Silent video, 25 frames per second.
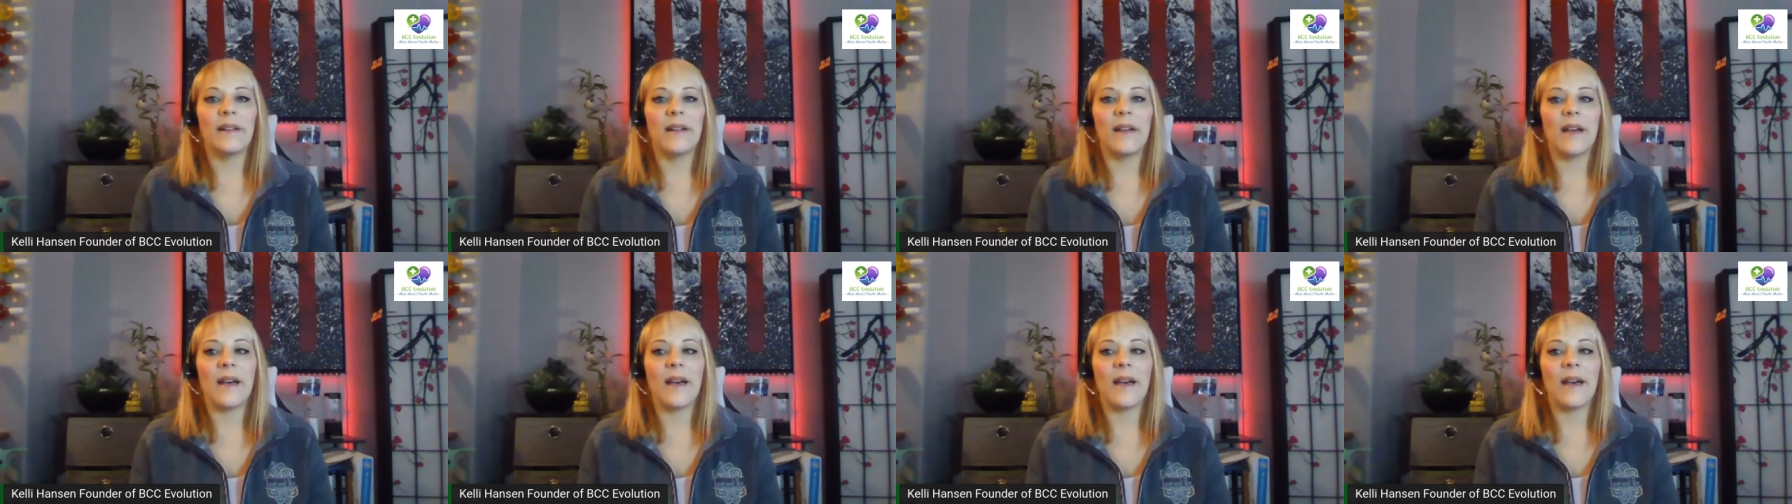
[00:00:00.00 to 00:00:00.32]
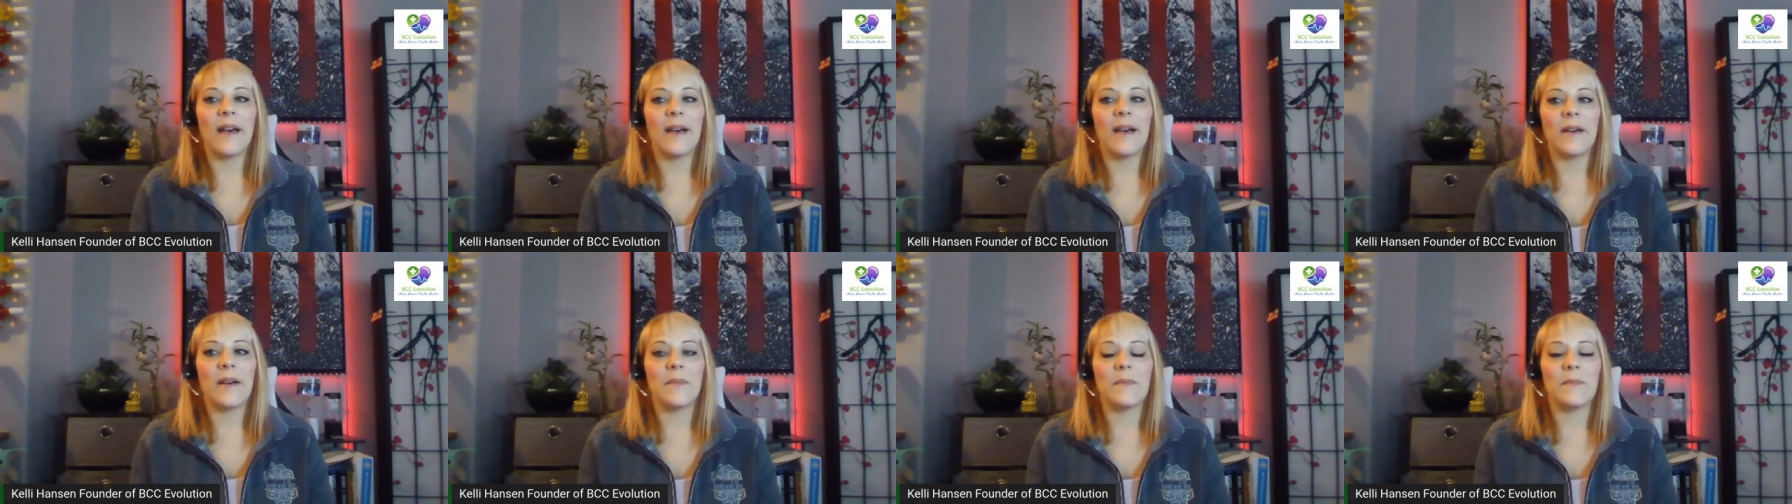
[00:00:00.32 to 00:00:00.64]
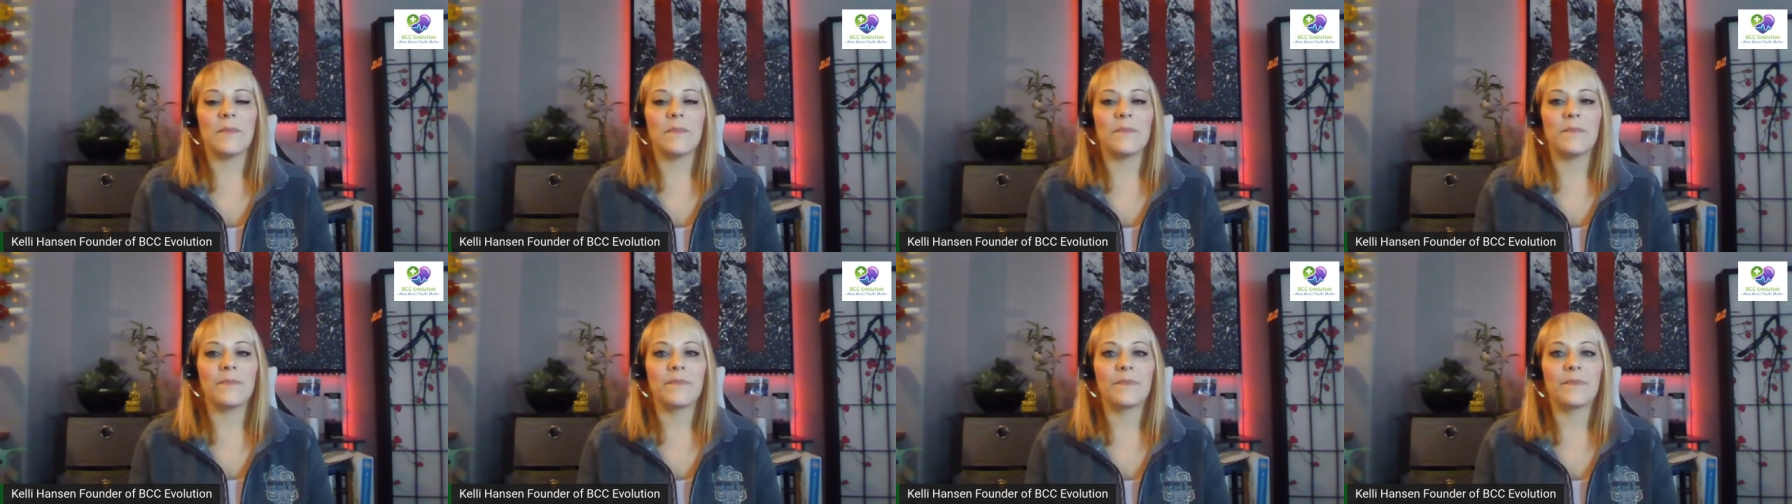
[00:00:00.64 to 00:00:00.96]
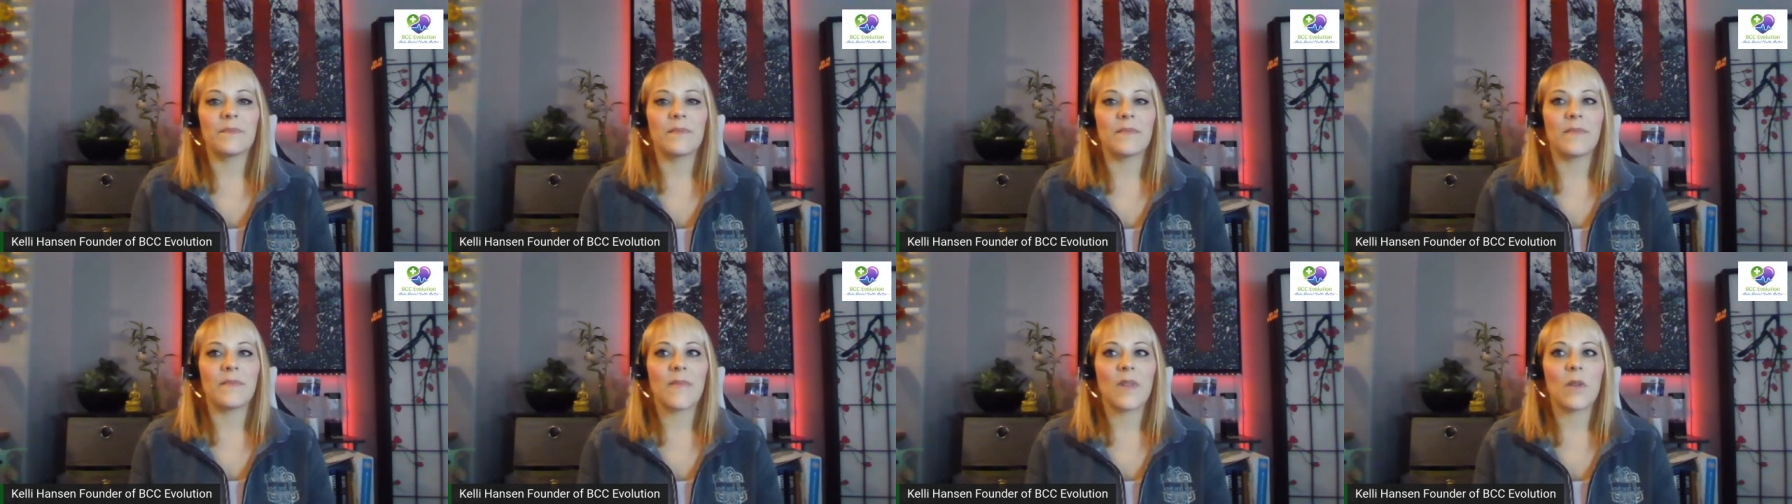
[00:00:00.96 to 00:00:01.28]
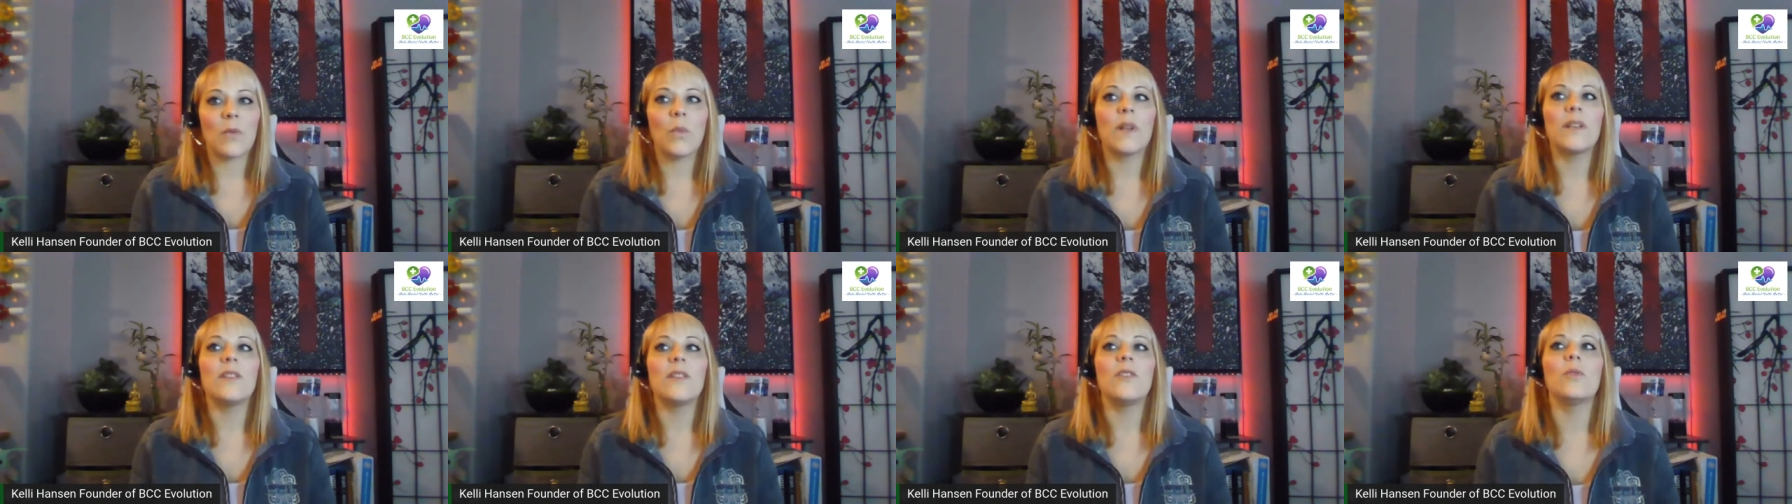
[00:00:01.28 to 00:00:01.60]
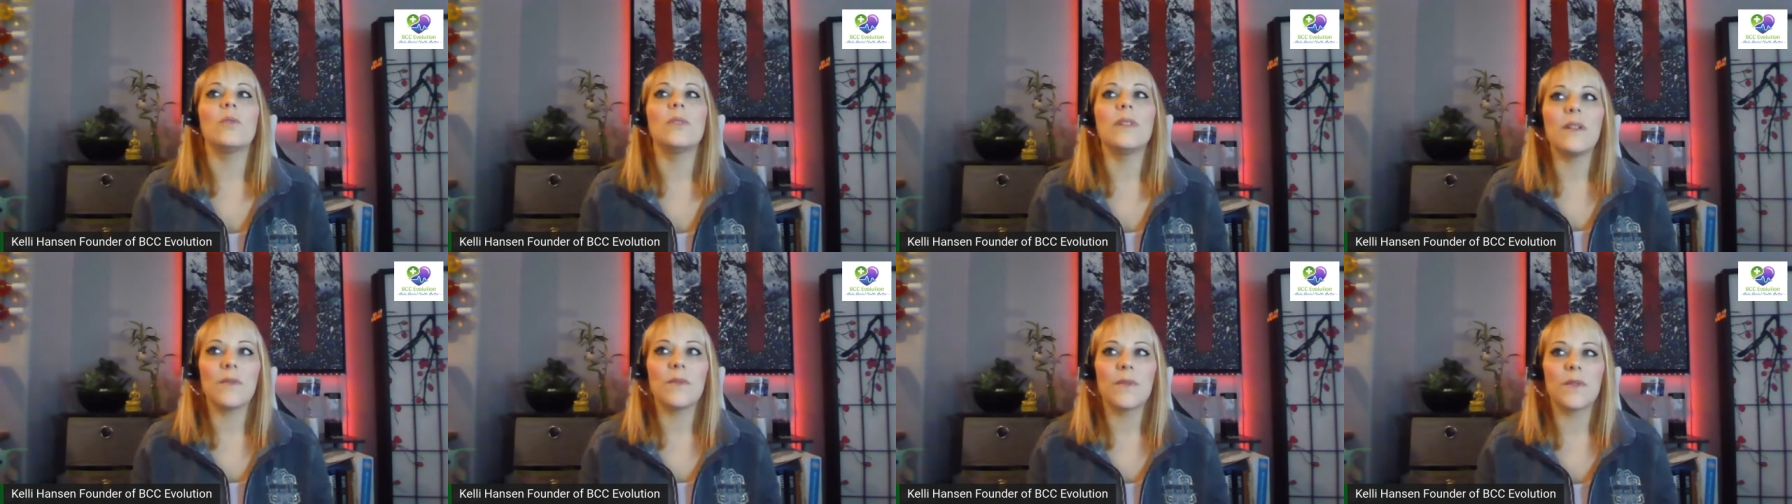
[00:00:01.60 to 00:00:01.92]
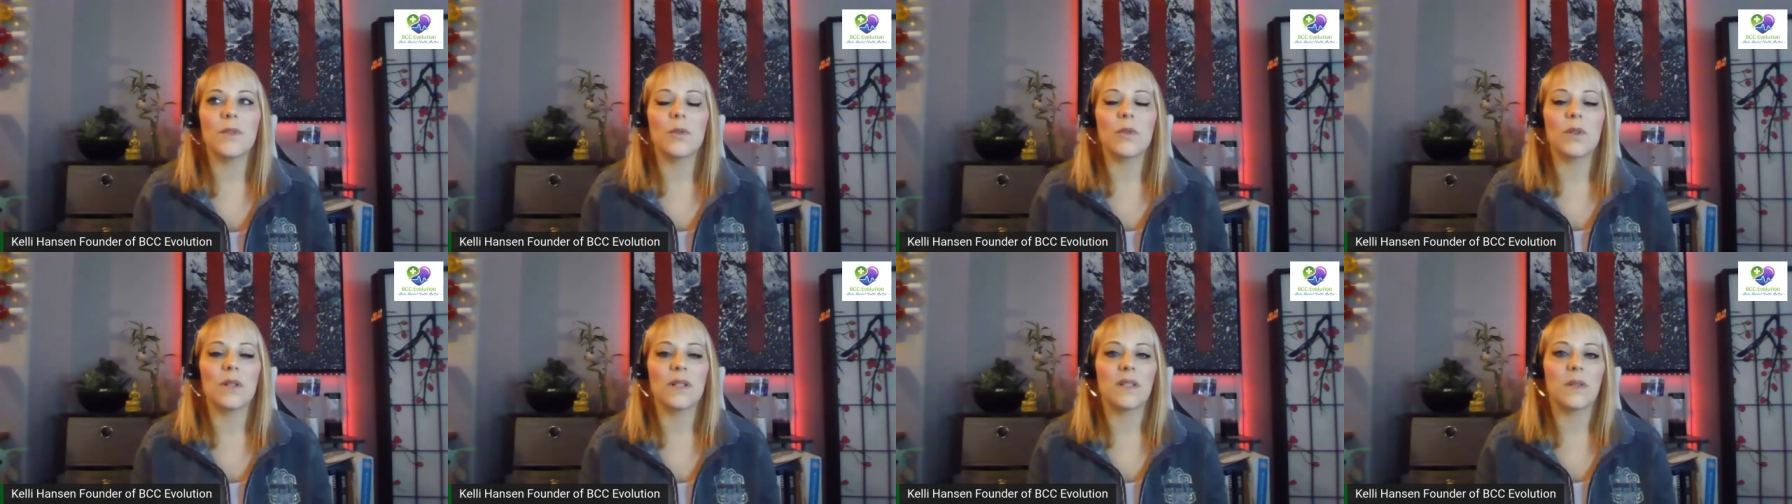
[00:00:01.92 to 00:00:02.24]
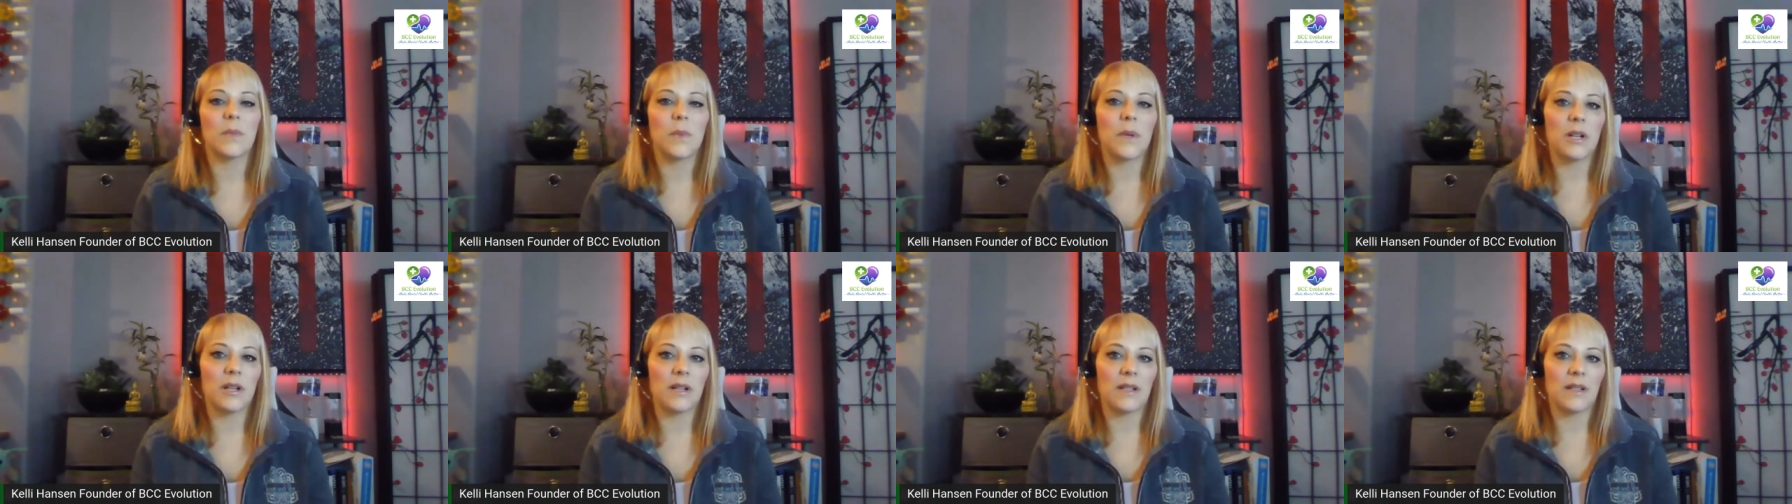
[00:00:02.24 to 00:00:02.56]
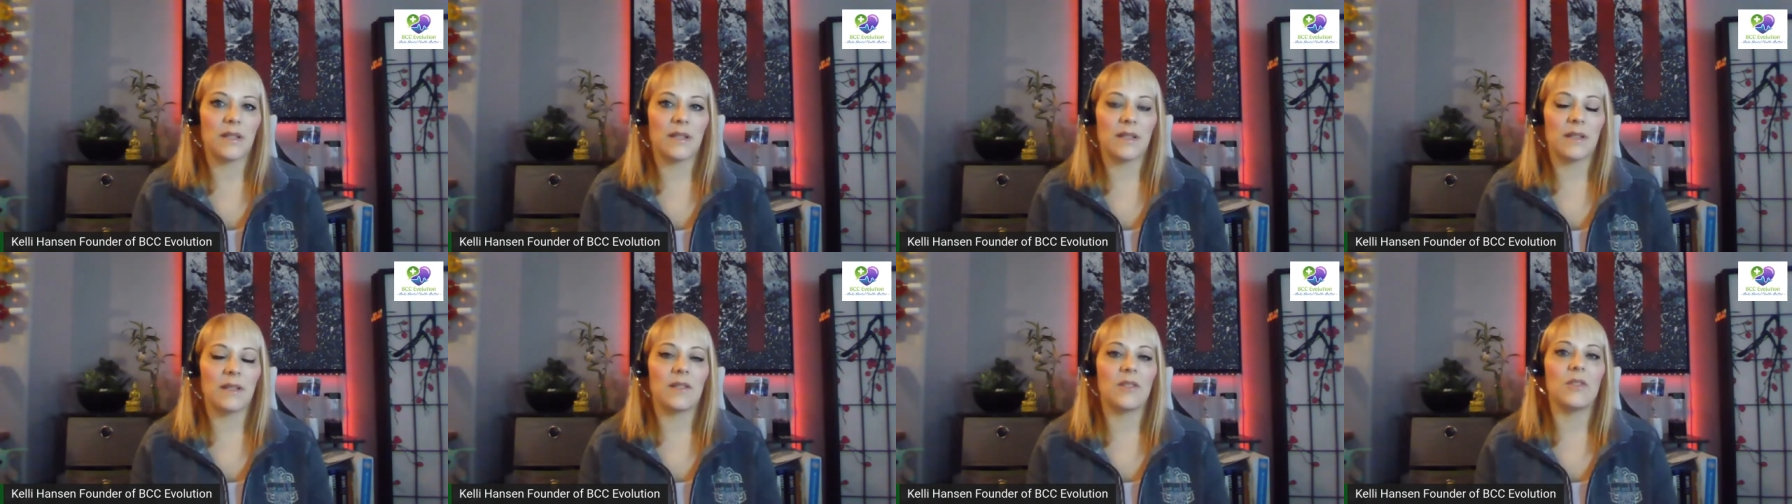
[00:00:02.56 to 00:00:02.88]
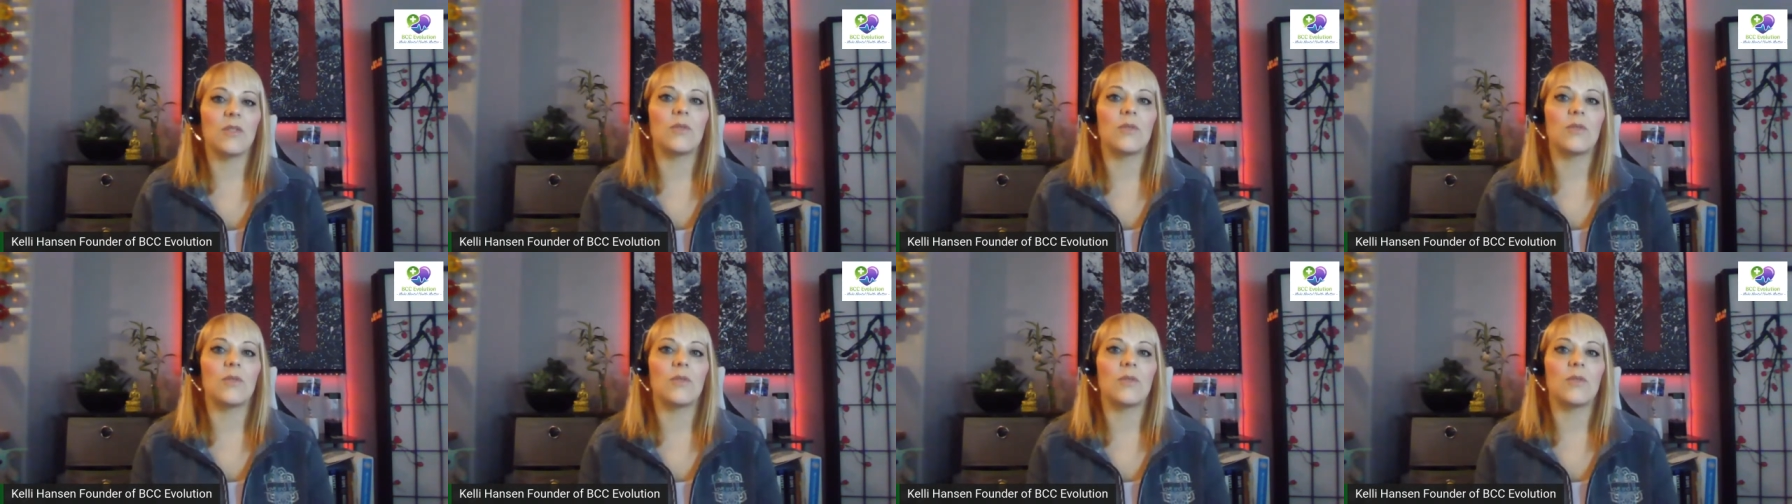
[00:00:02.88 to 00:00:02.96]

um, when you live through experiences,